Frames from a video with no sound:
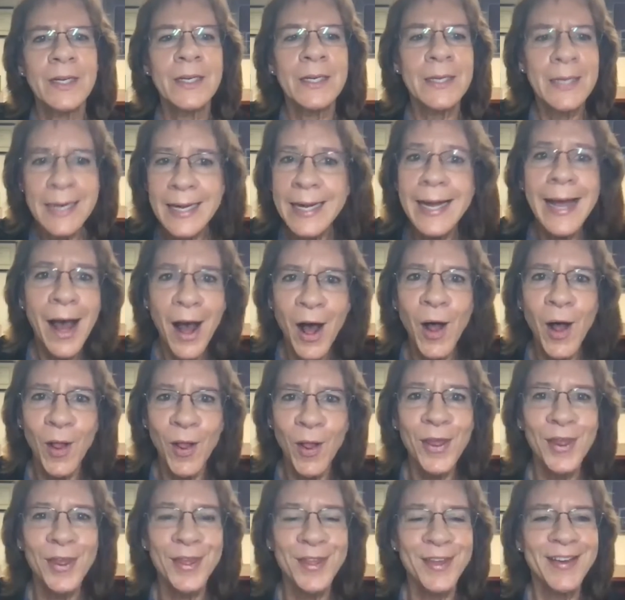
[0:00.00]
knee
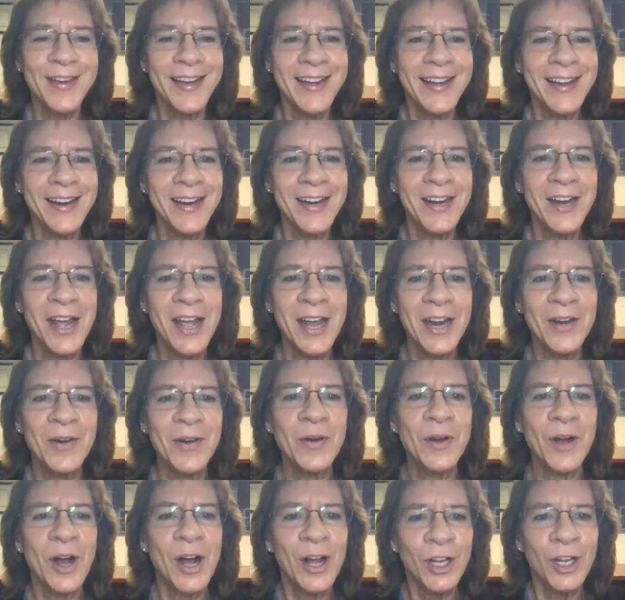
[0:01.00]
health and,
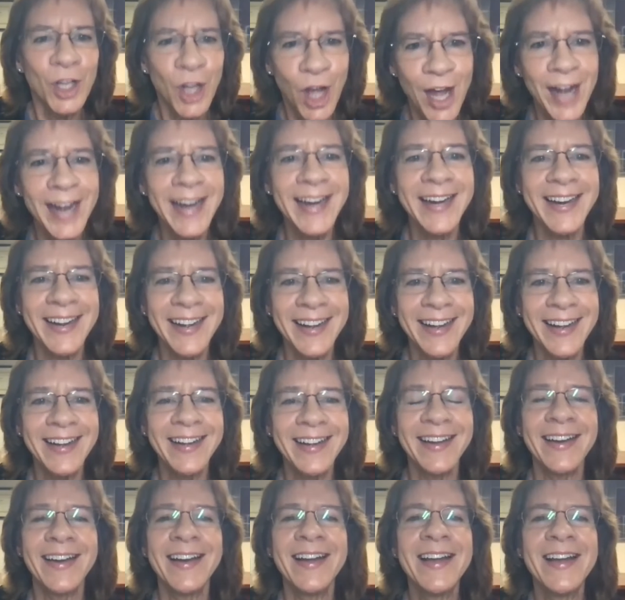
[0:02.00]
and aligning,
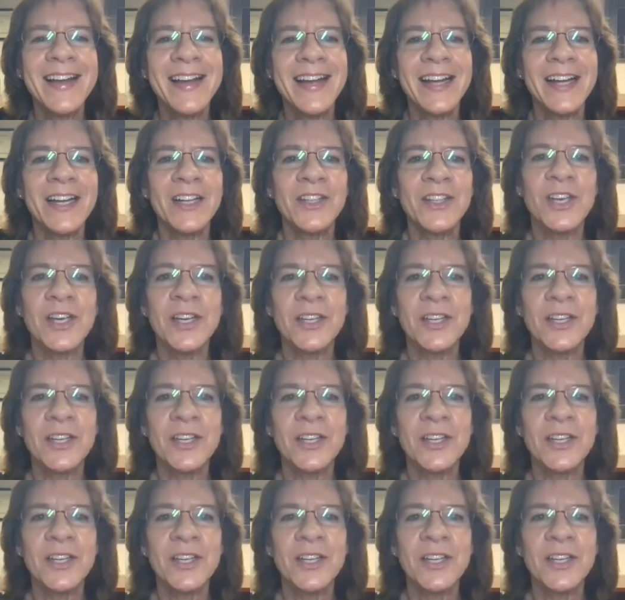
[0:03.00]
and it's,